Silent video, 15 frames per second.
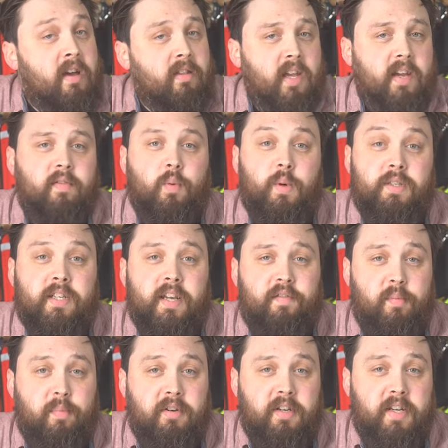Thank you for watching,
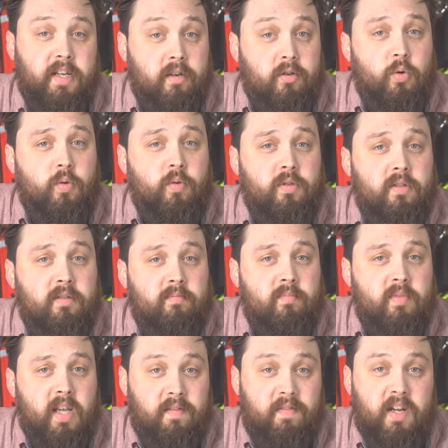everybody, and of course,
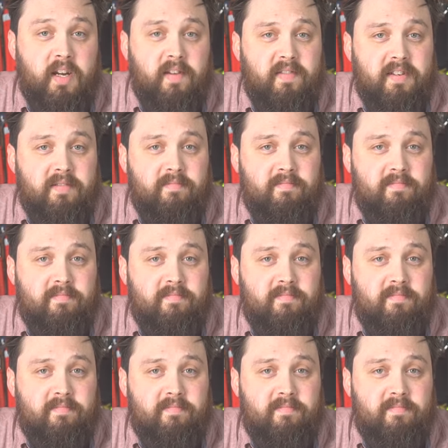safe diving.